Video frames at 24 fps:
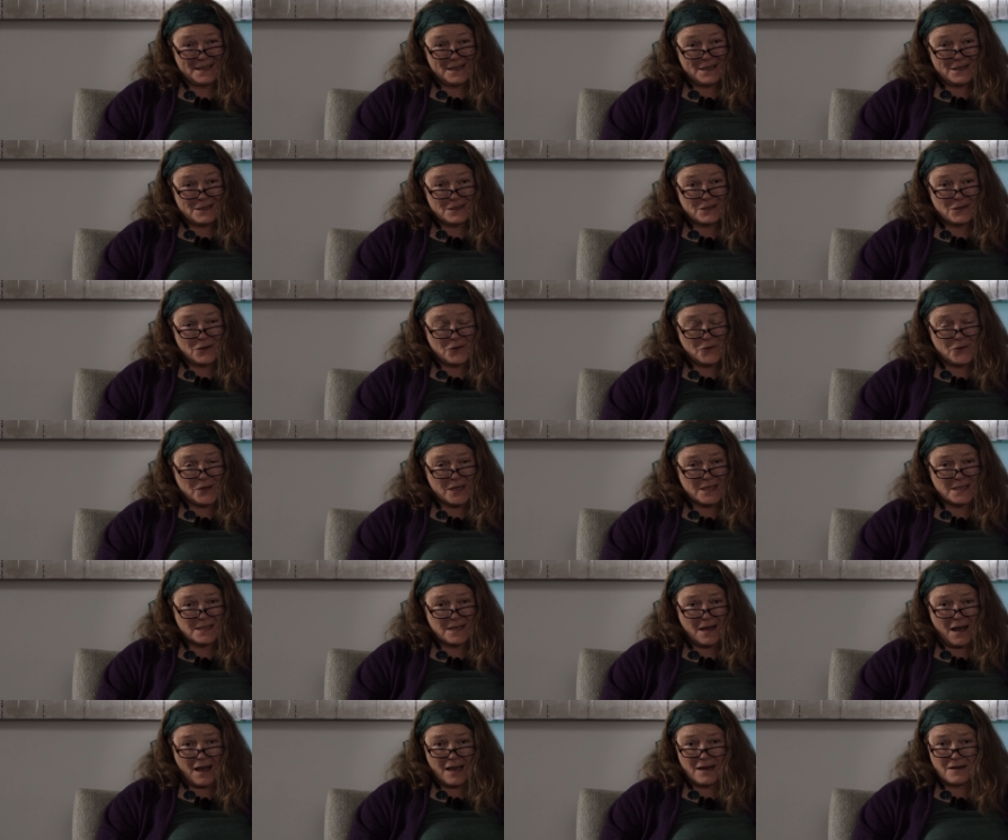So
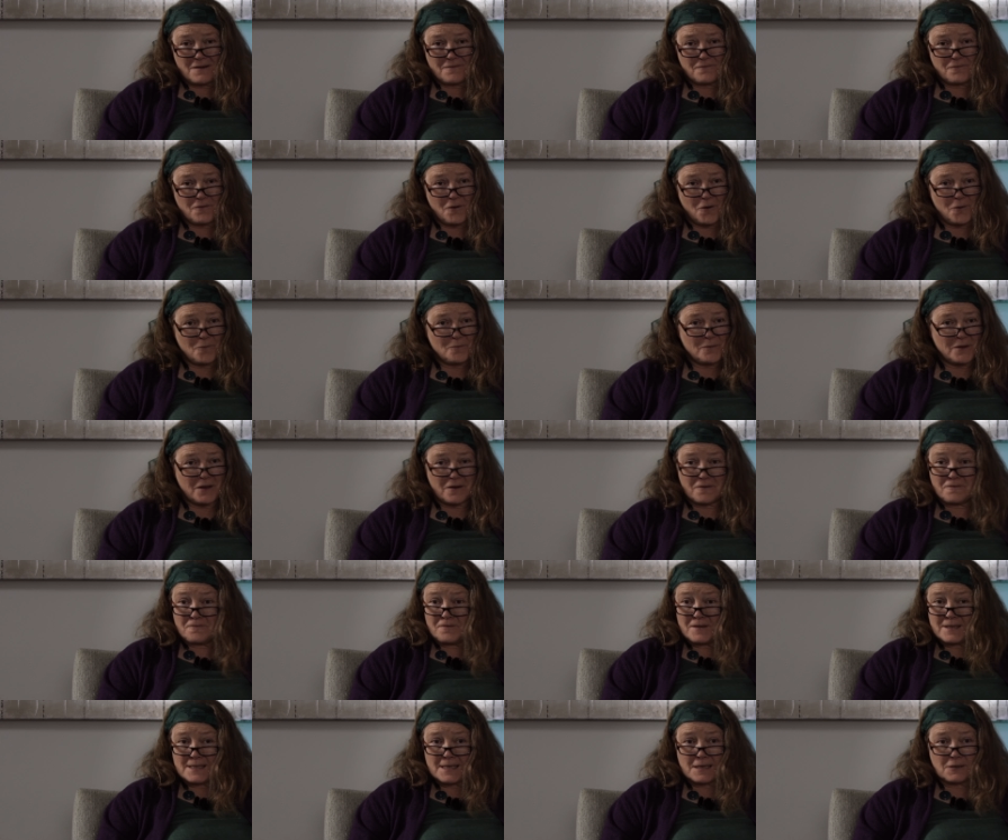aside from the
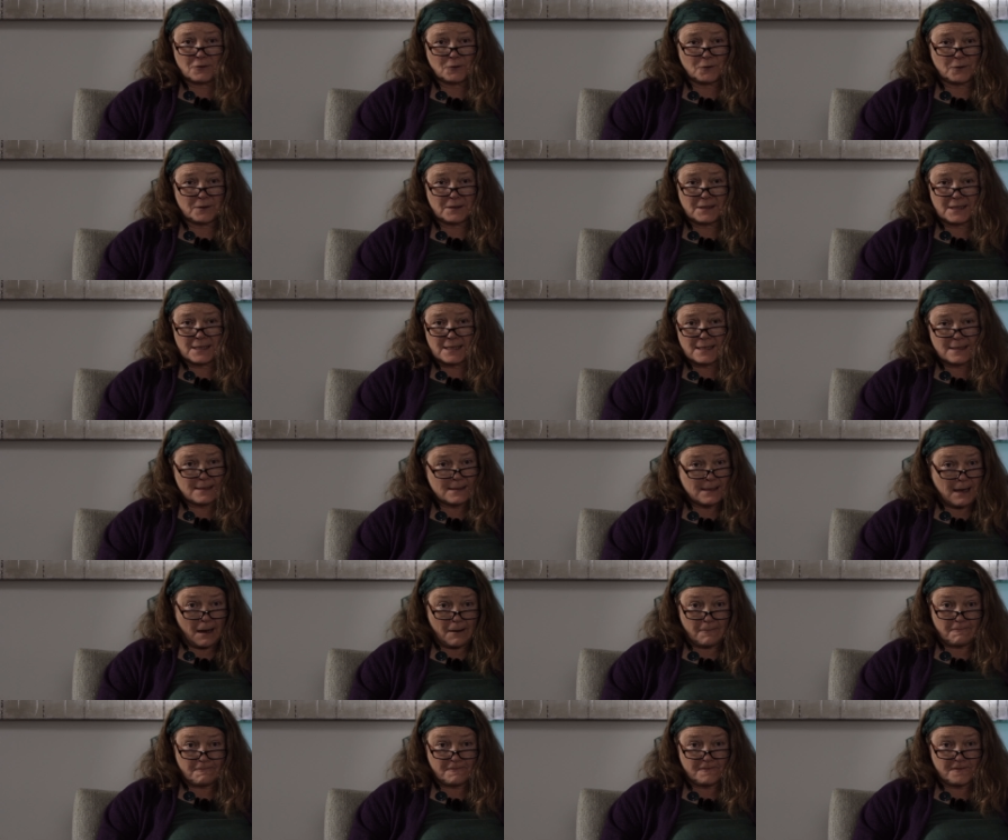physical
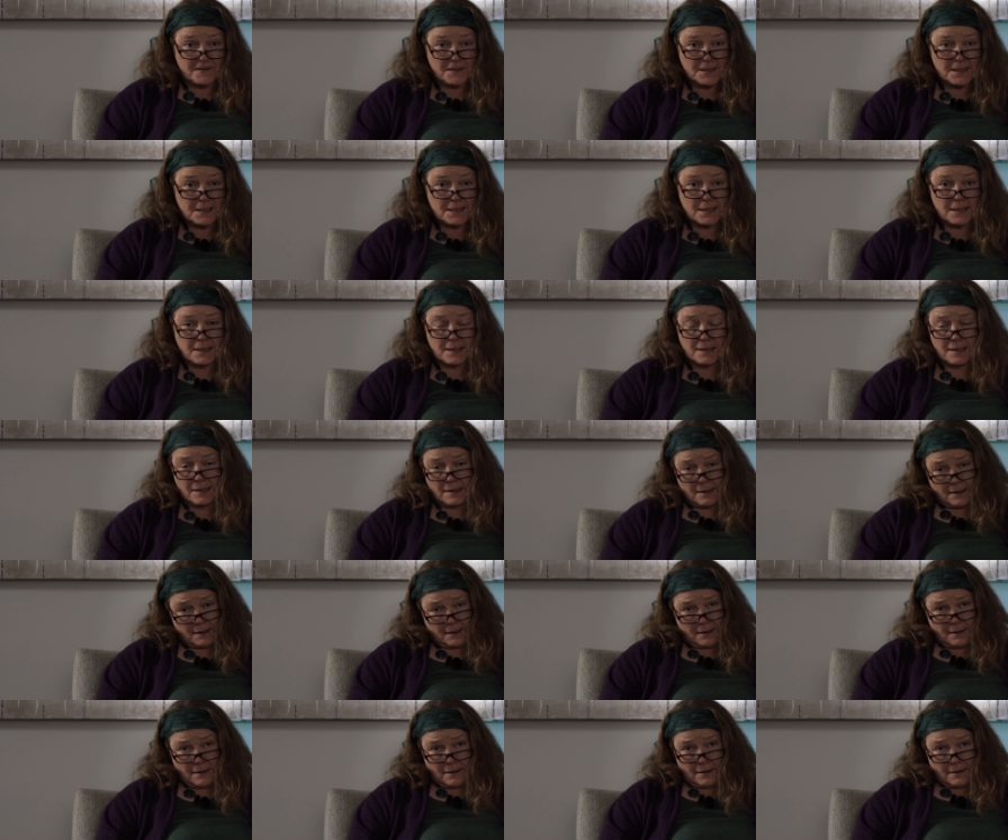discomfort,
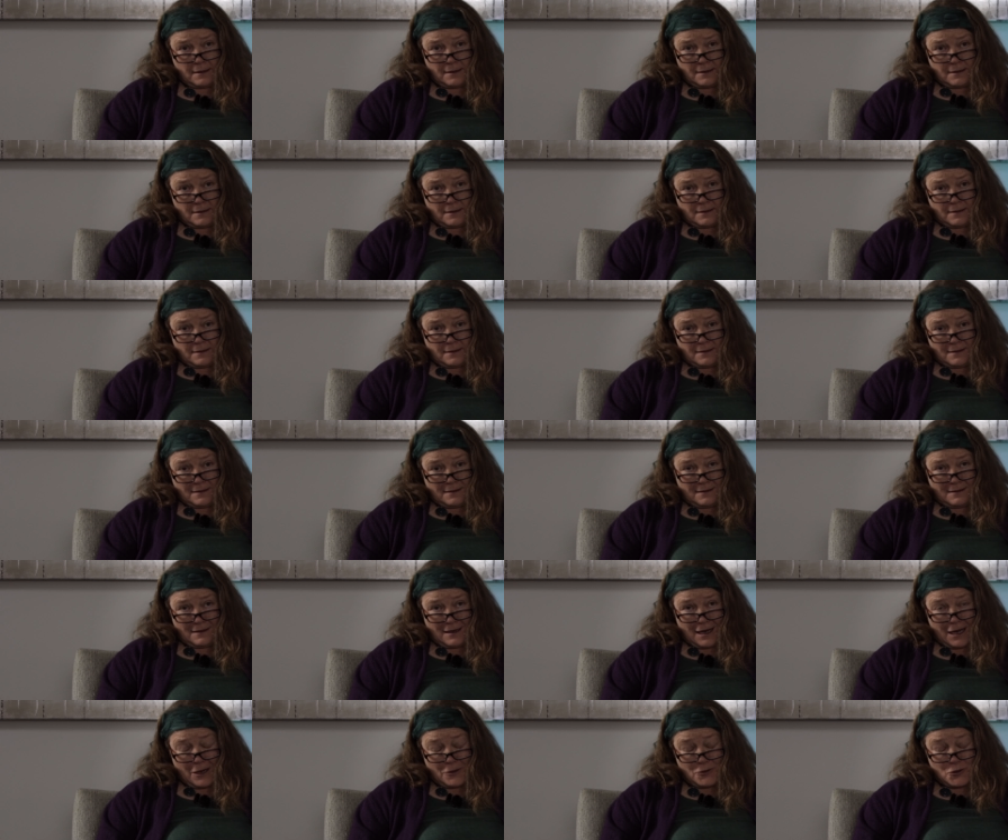
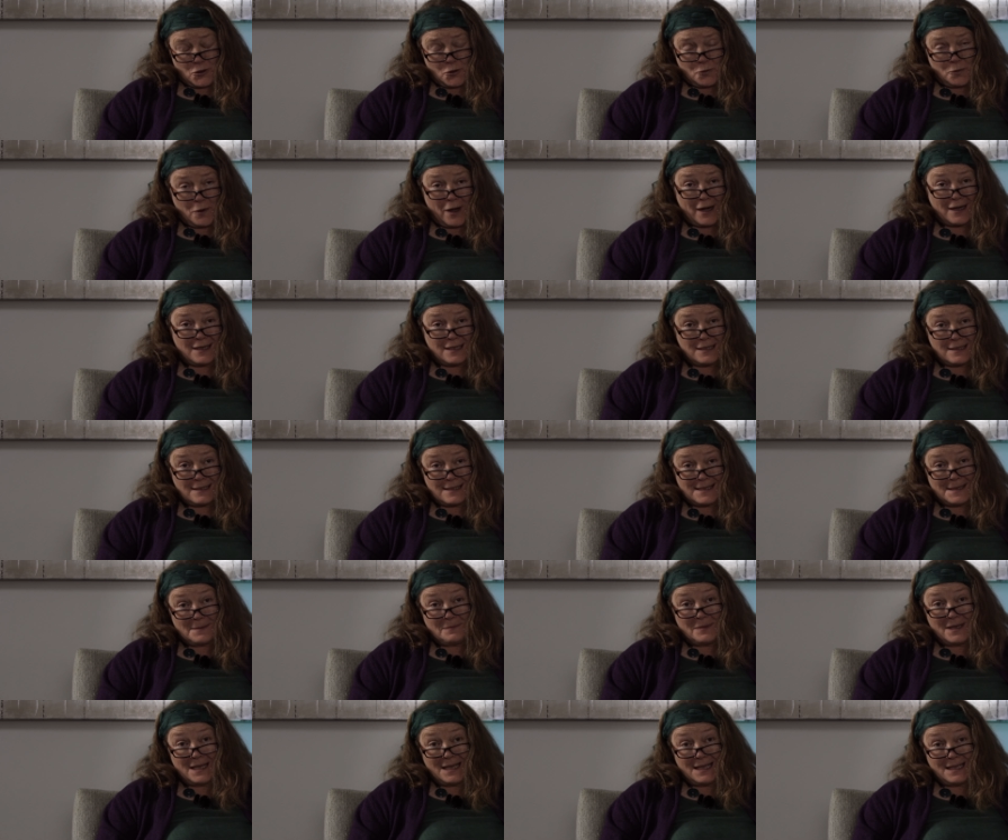how's your pregnancy
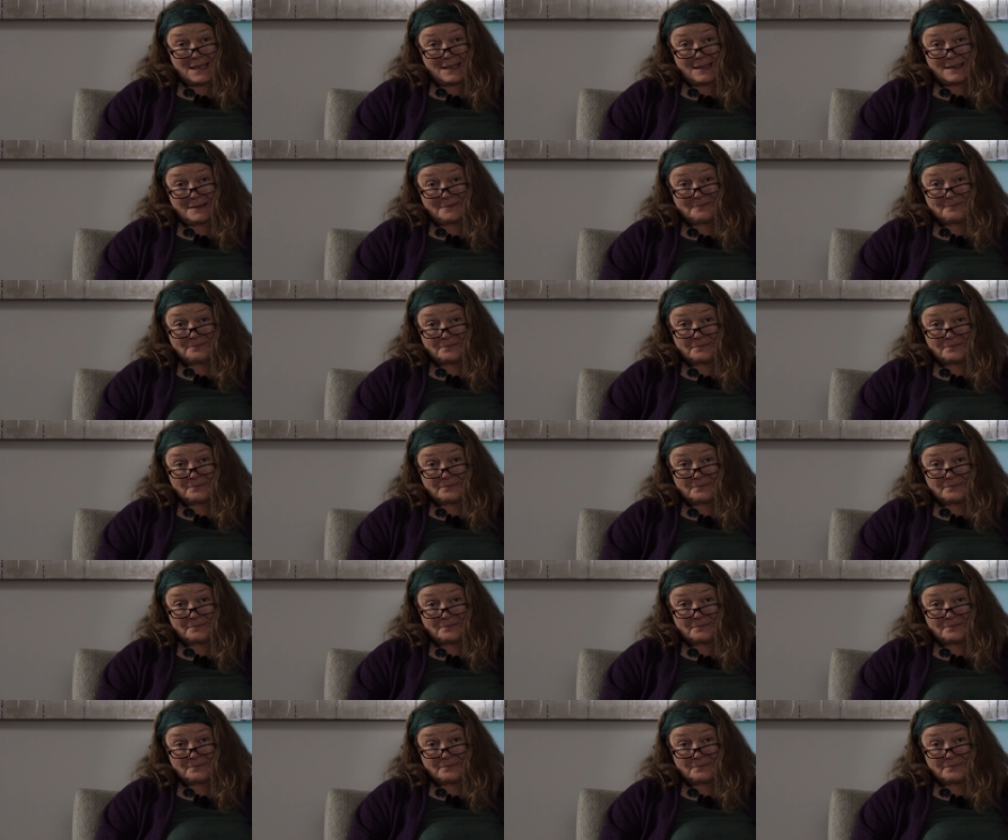been?